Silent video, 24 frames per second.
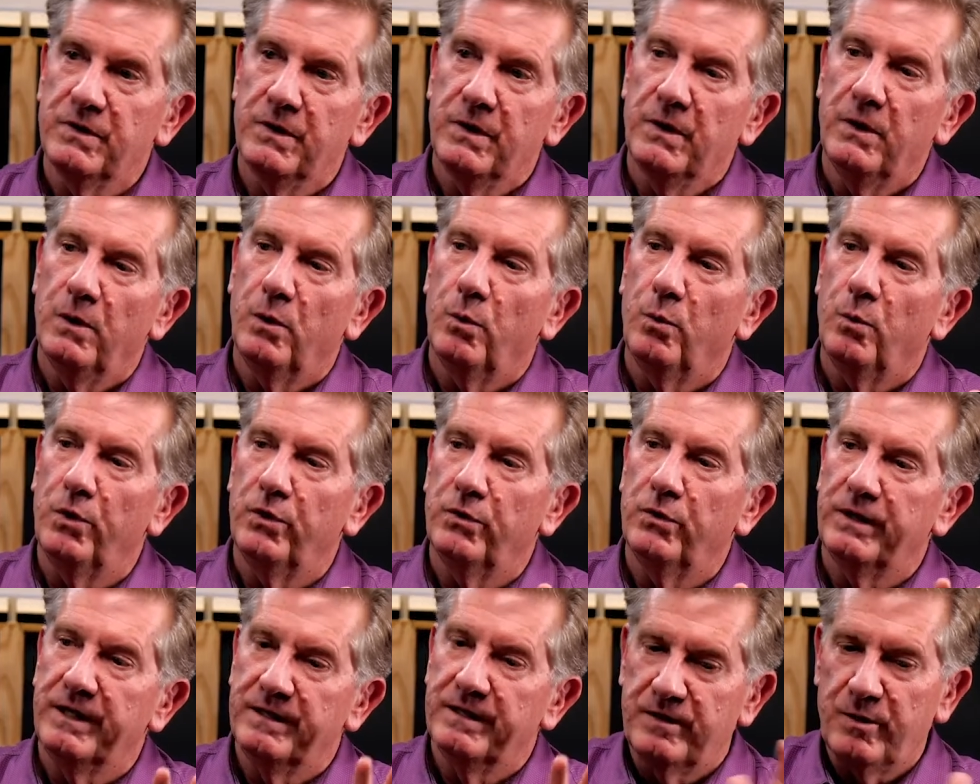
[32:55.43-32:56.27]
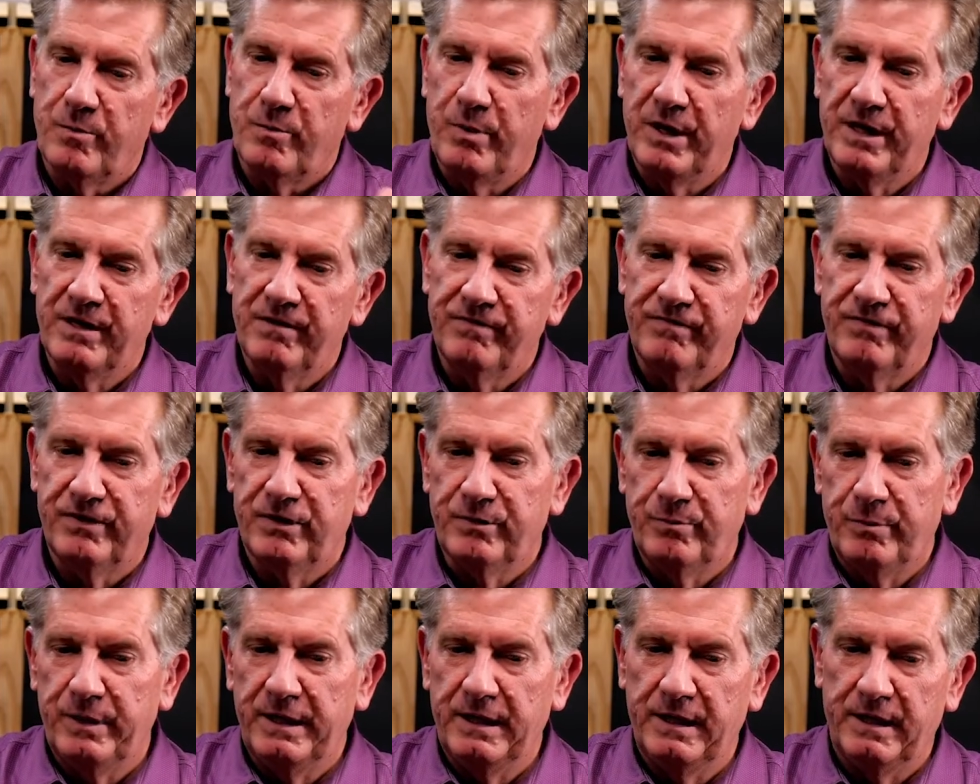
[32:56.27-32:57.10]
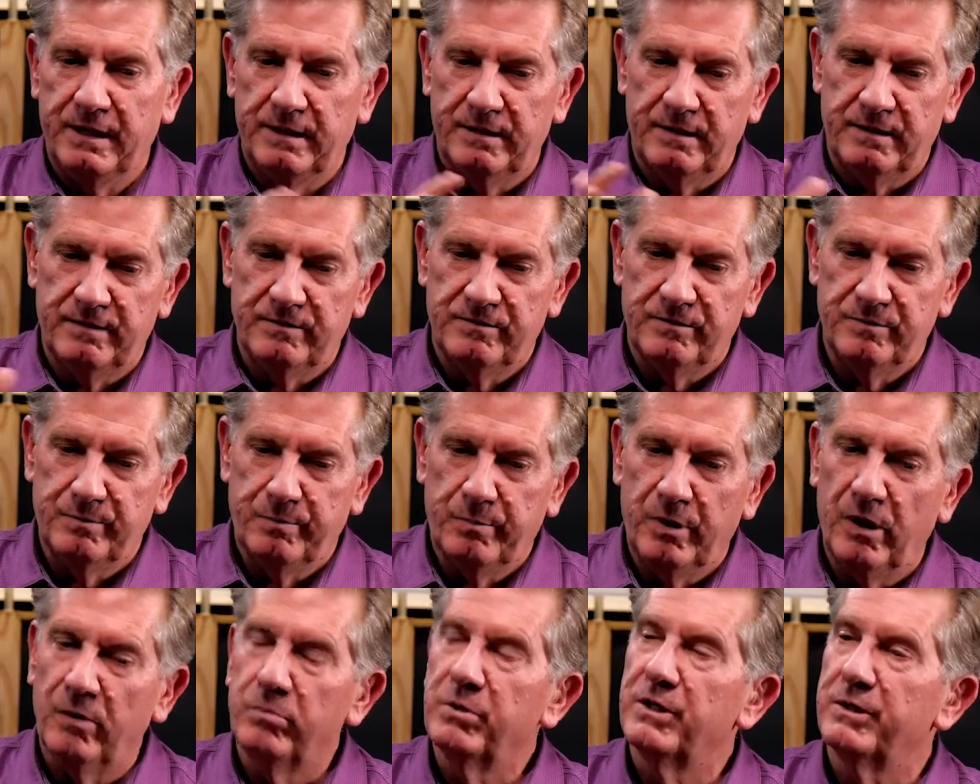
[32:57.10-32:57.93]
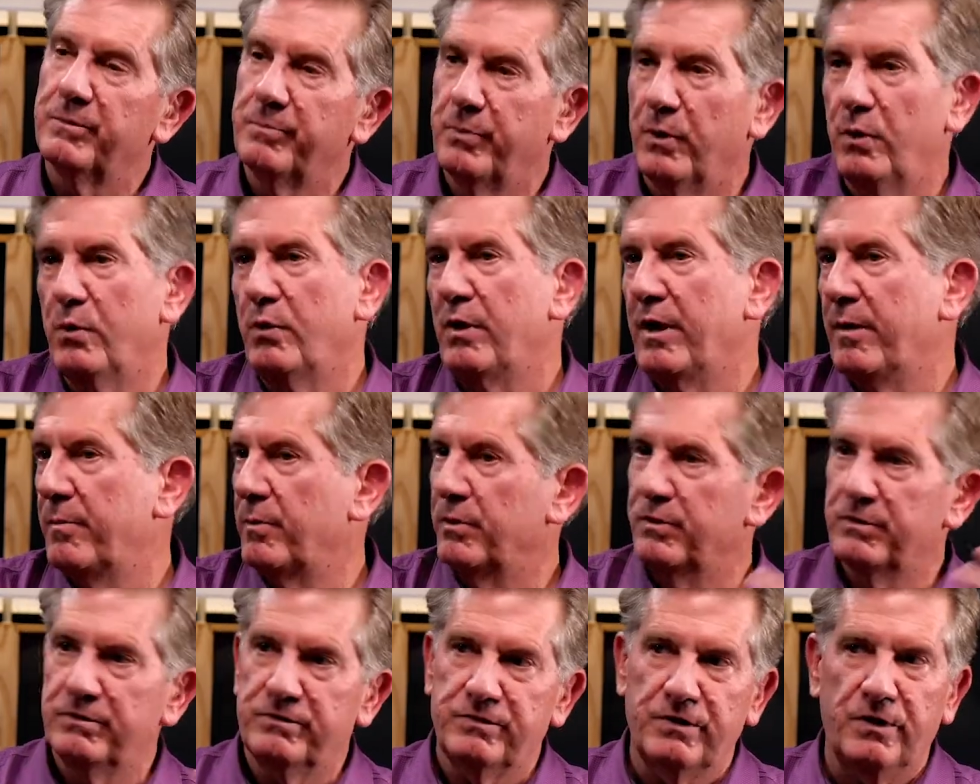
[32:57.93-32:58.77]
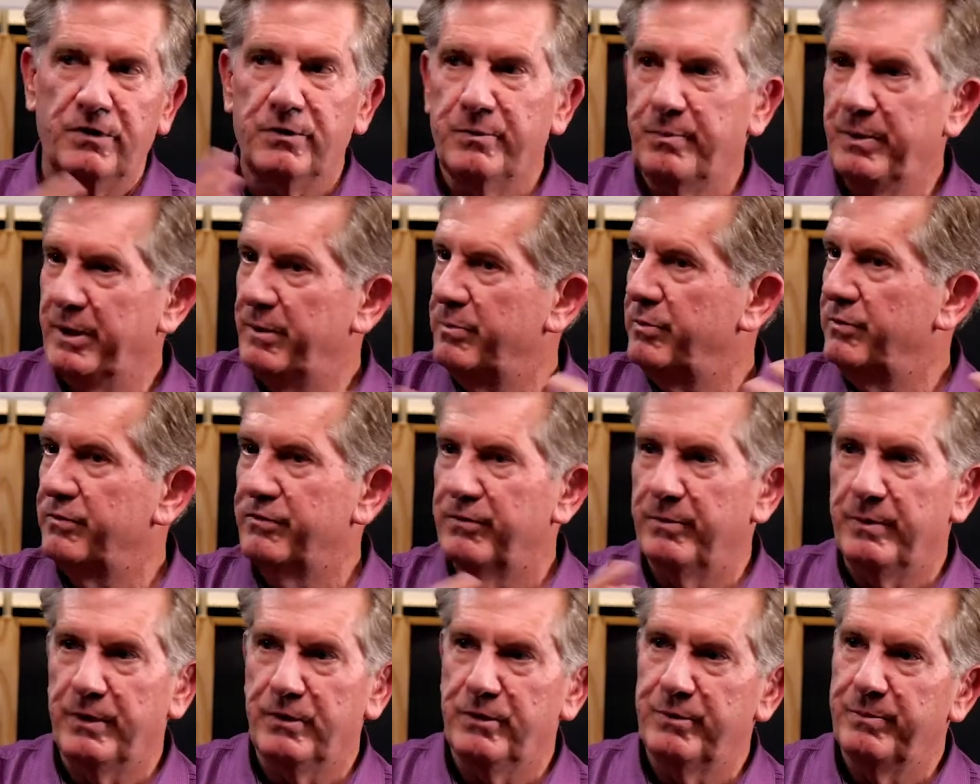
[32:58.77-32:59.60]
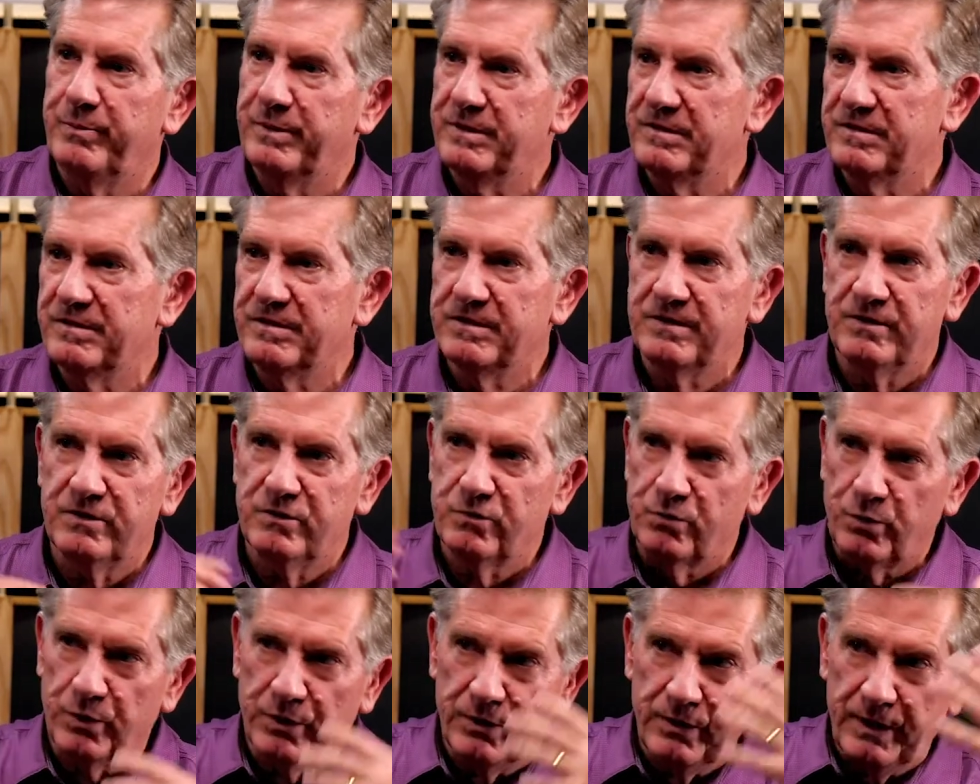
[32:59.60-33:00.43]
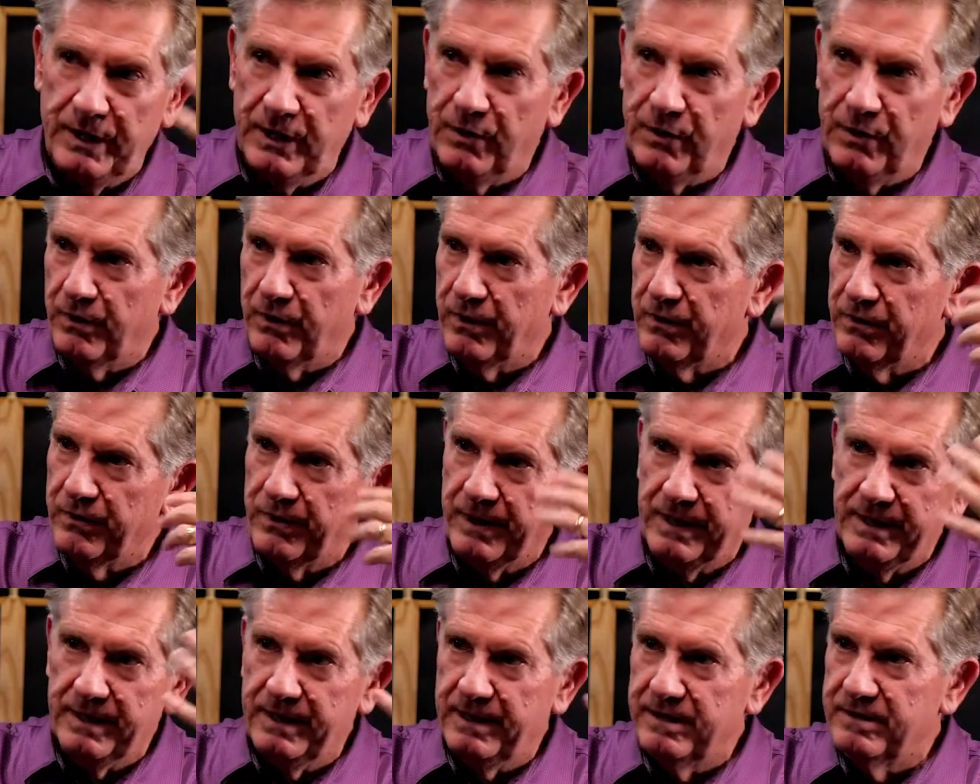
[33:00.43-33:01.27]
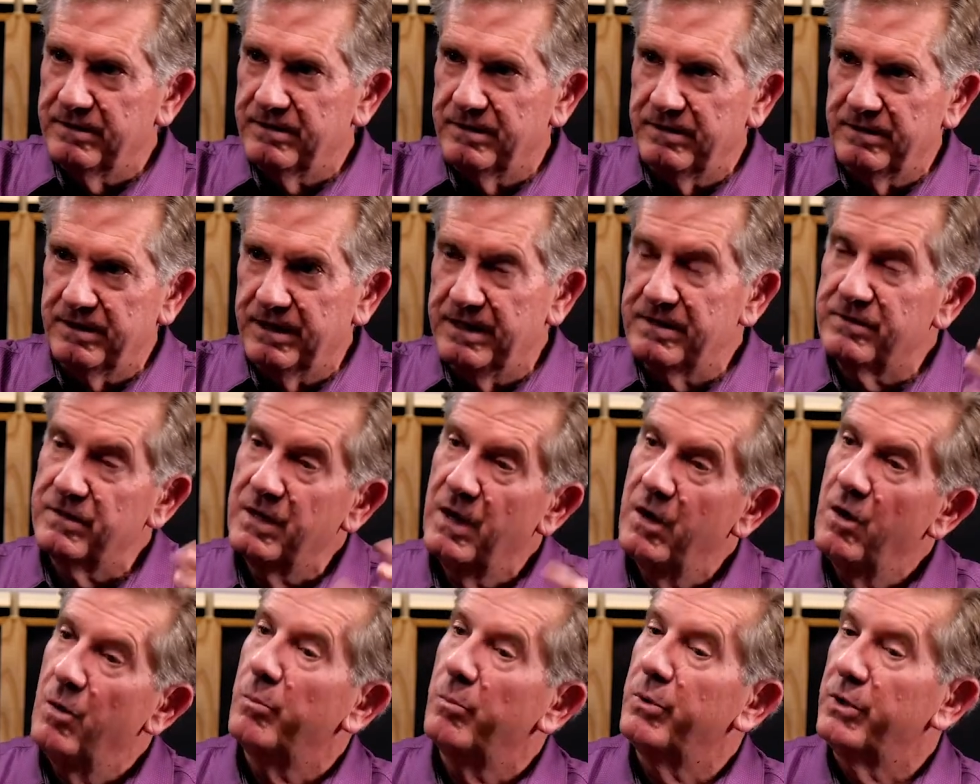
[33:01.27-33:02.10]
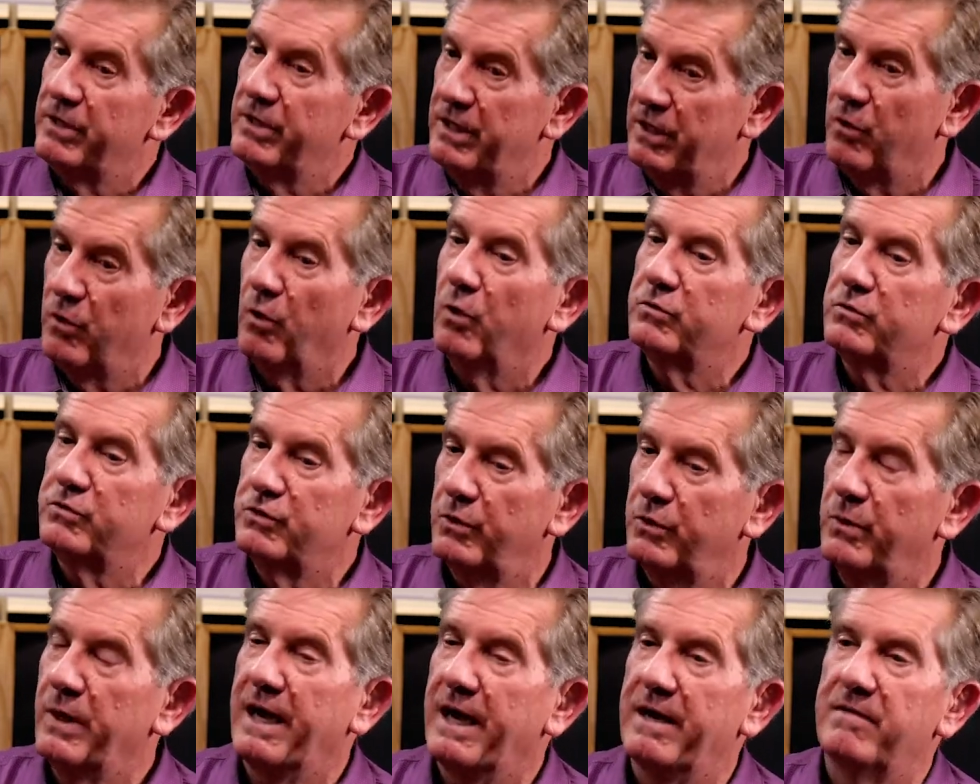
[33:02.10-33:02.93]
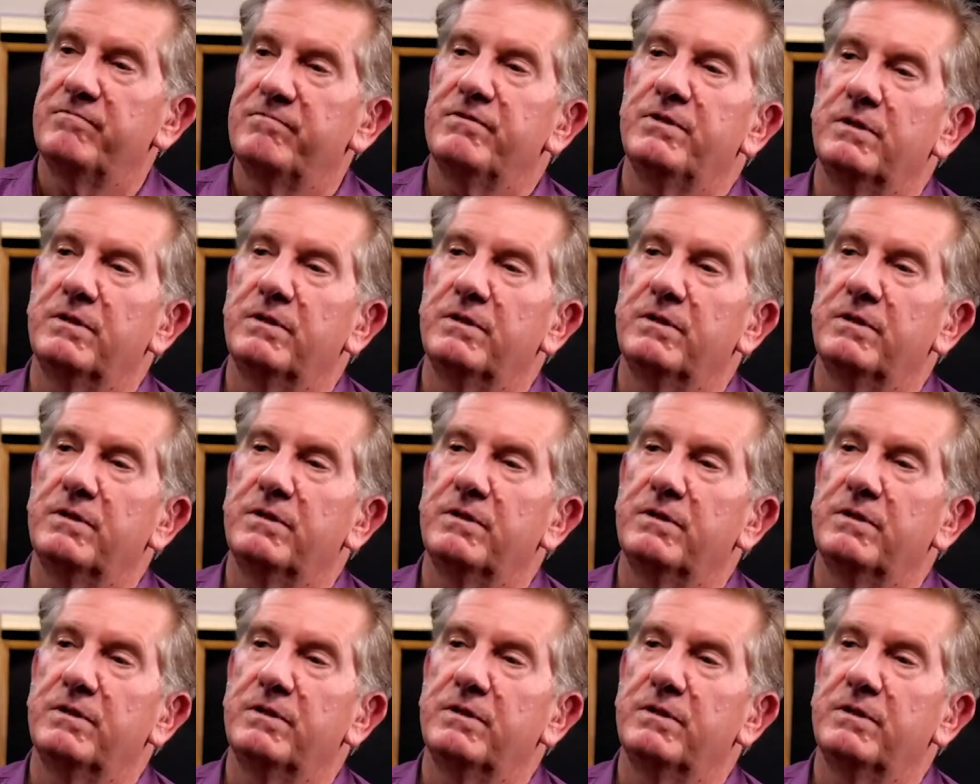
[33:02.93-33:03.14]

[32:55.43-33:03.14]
will get the benefit of being in this public program where there's other people from other businesses, where you hear ideas and things, but then also have